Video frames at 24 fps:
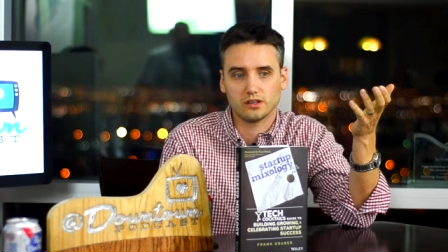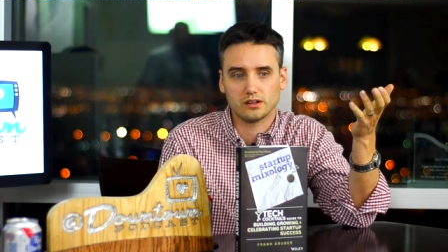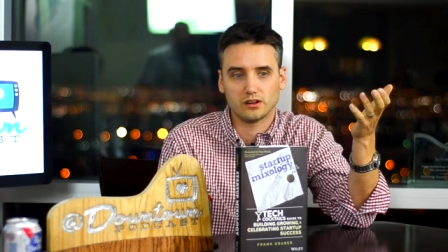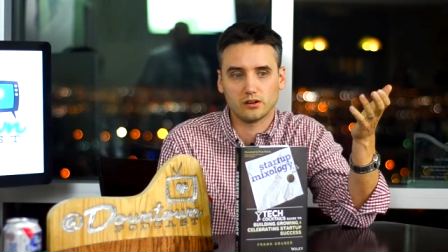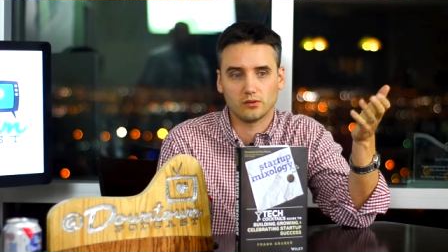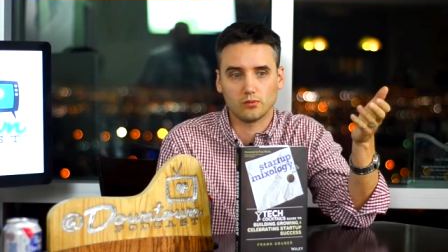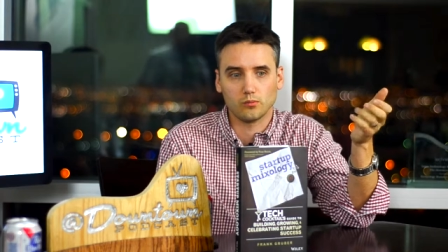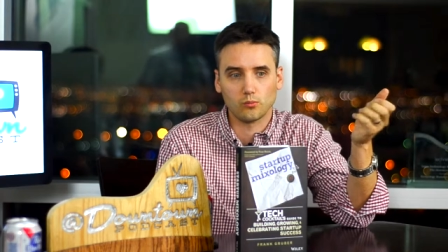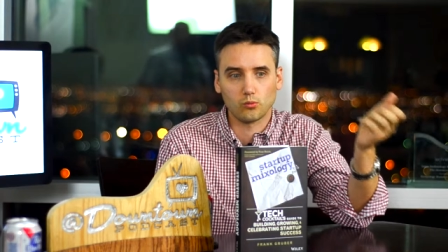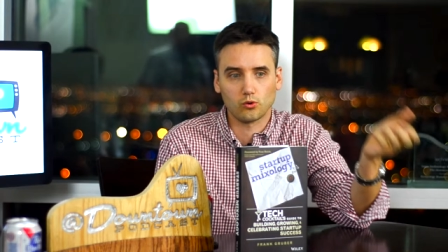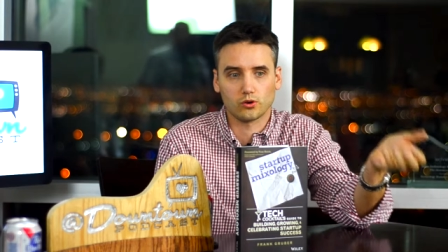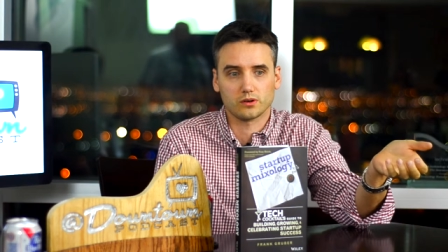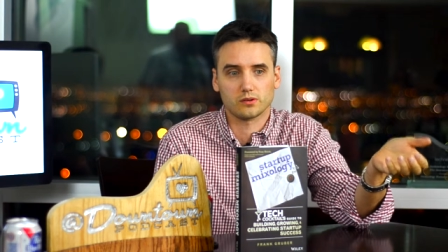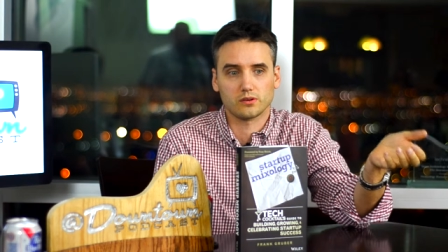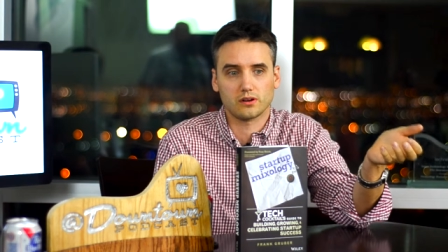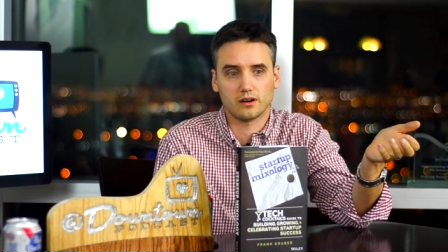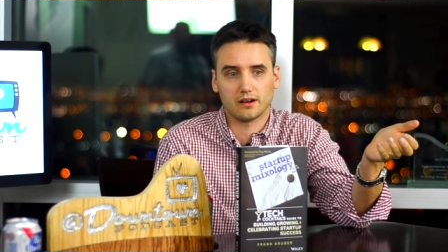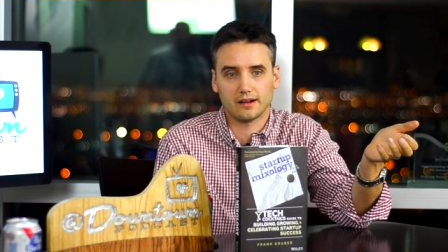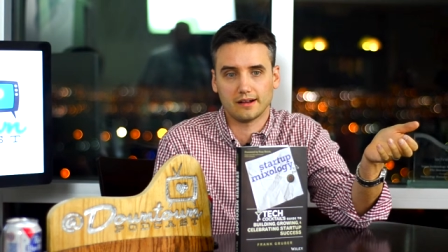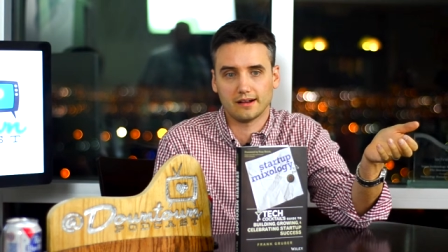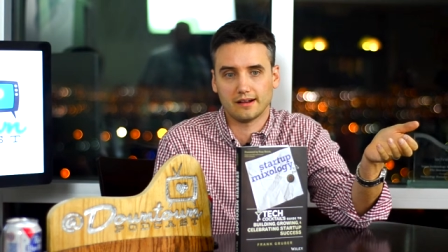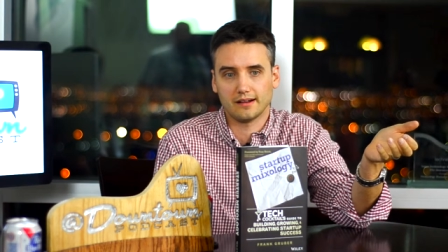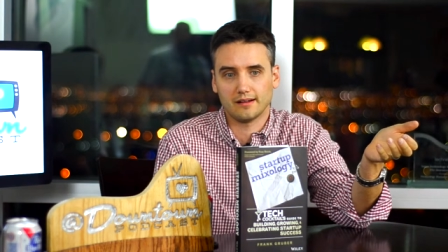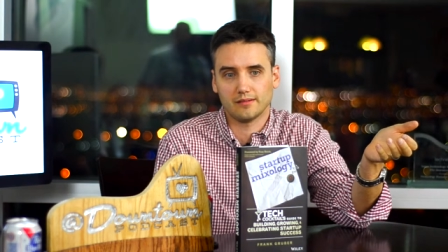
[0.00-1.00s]
you know, more,
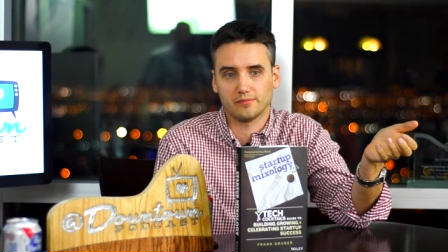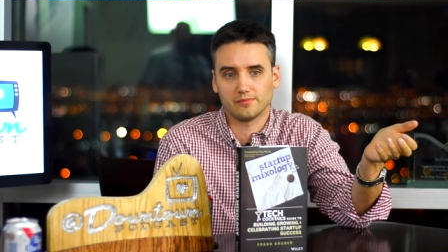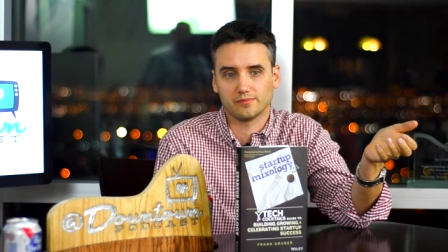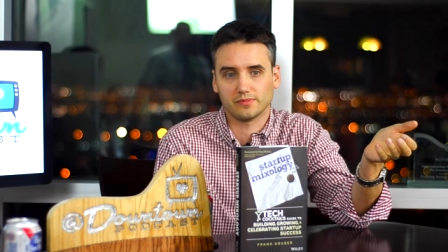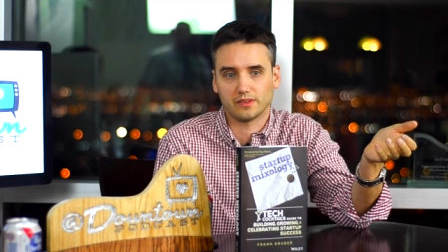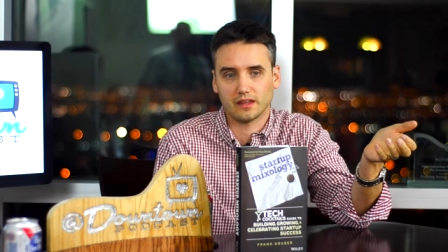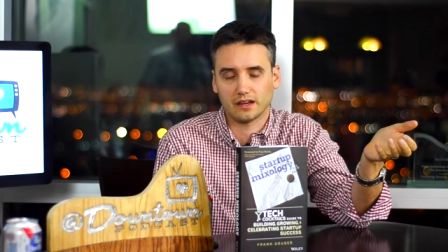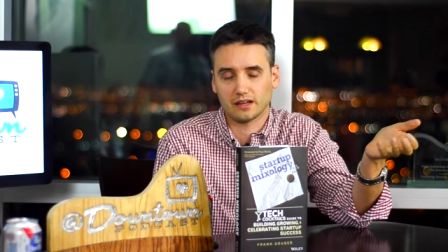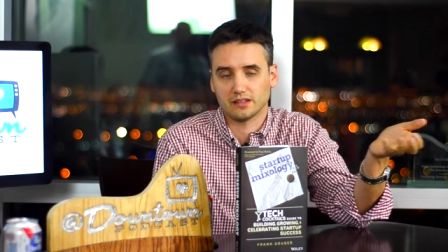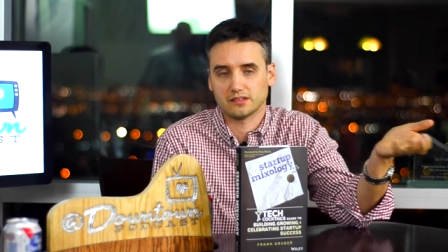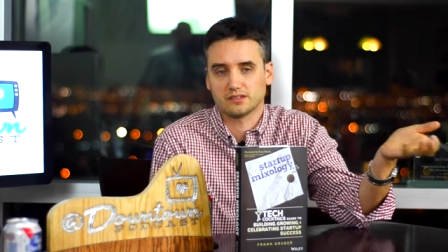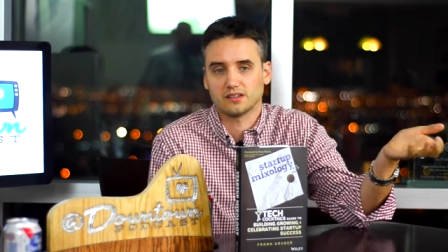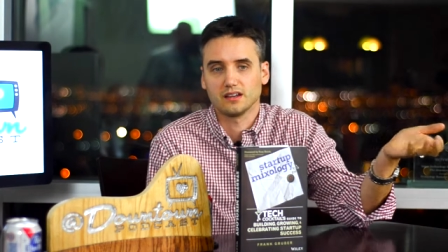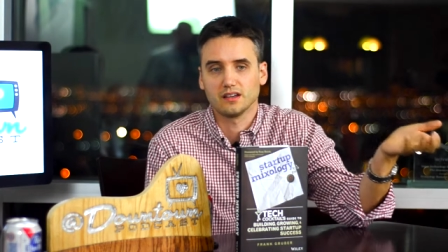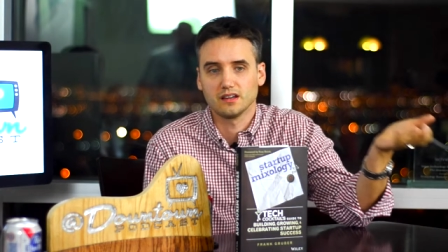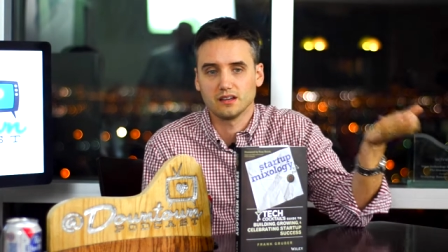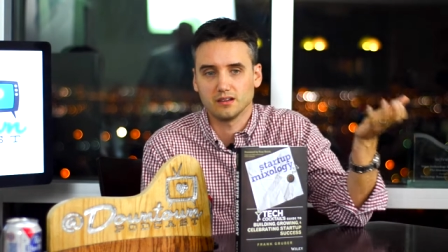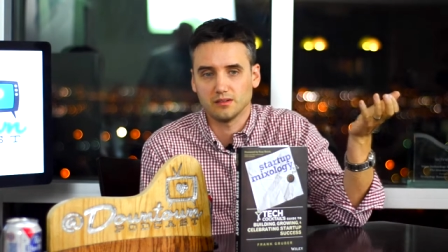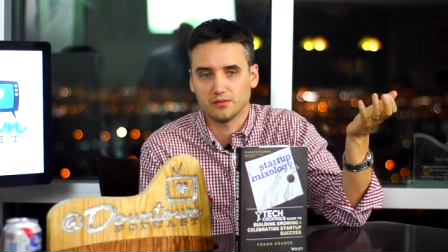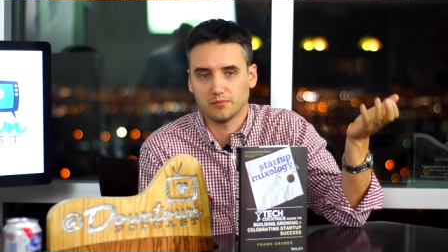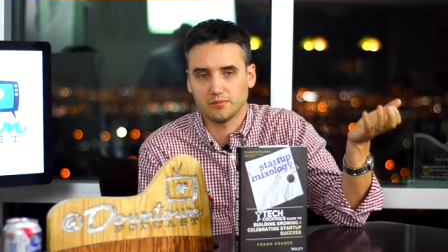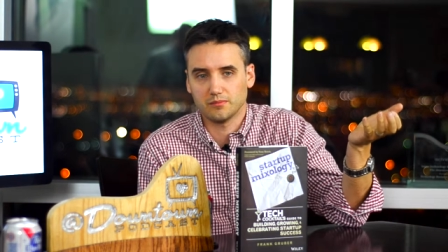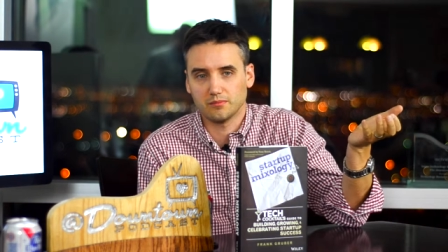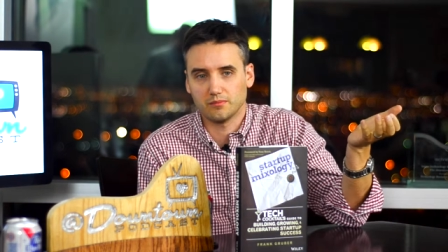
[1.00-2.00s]
um, I guess,
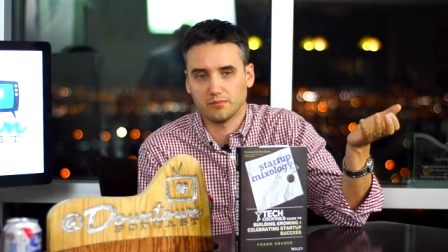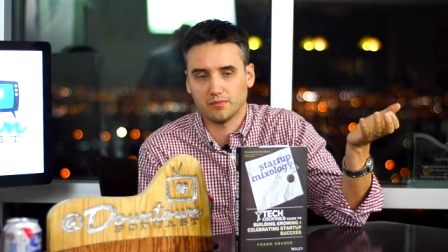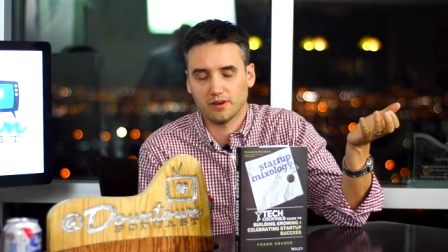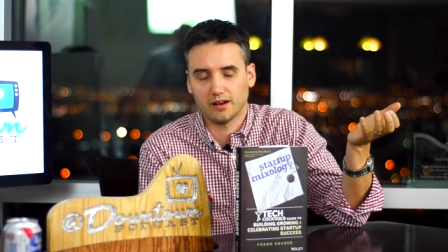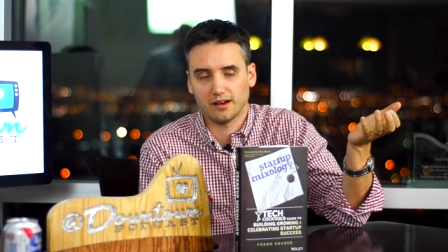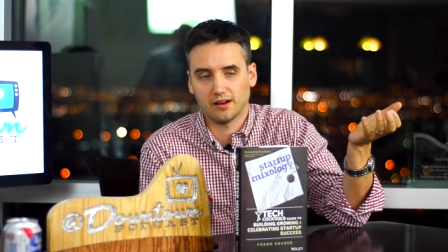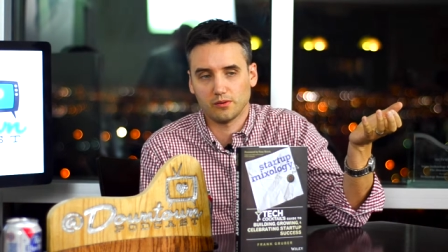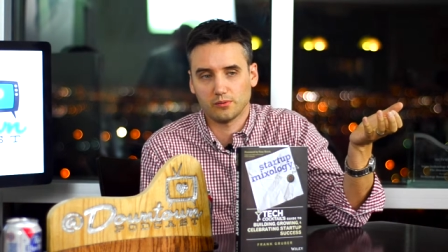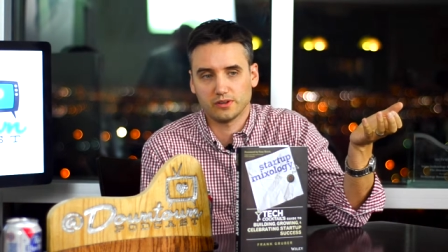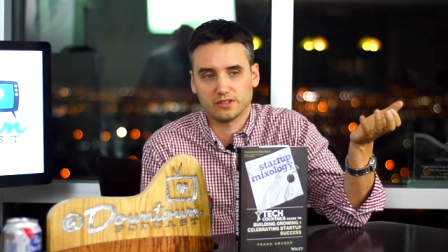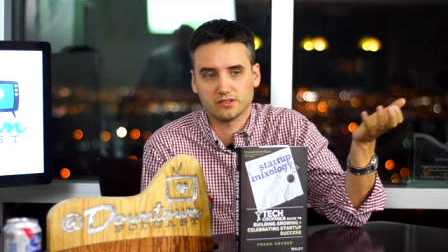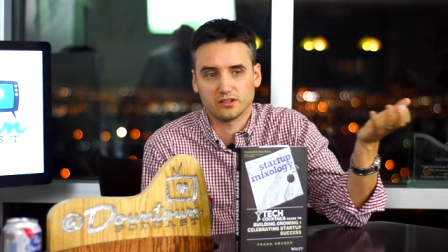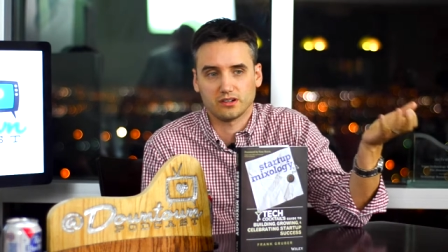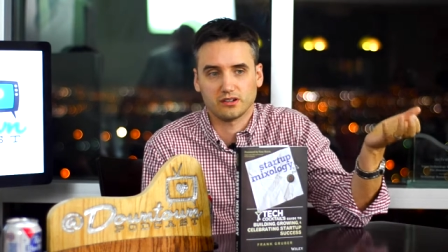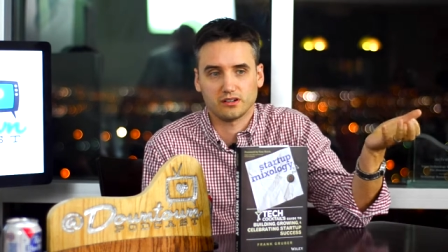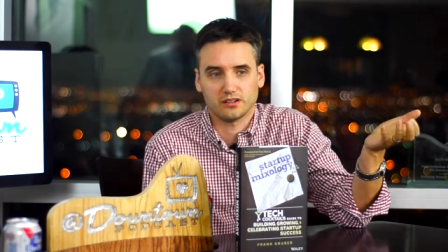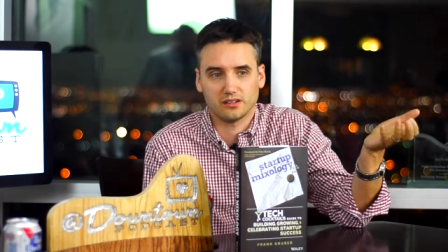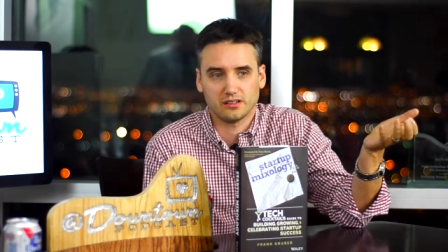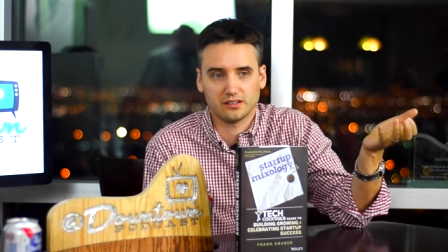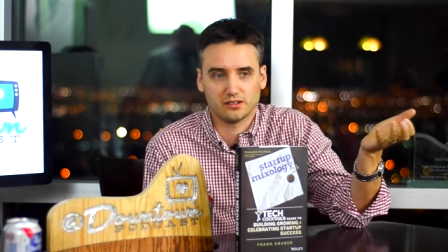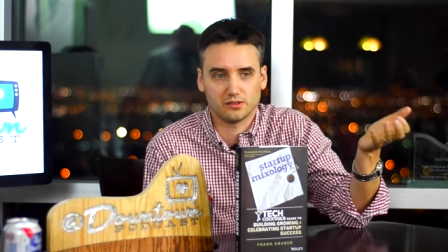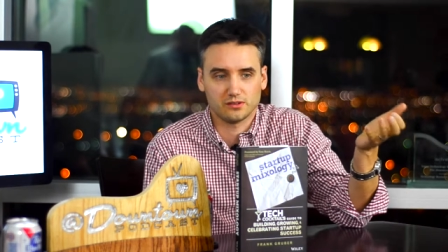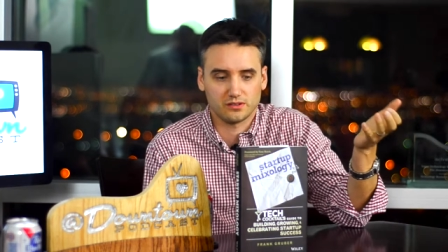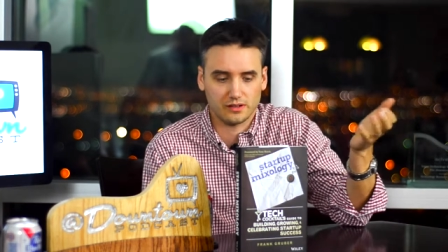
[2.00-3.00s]
uh, we took,
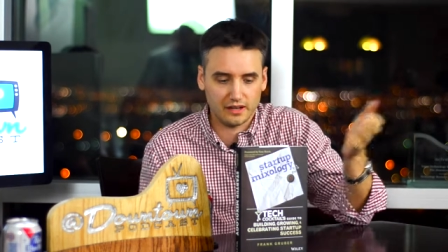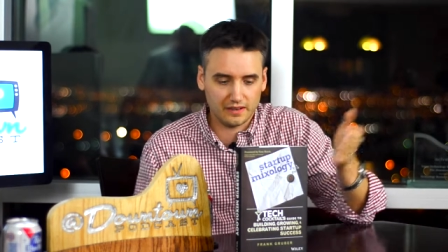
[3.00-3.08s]
a, you know,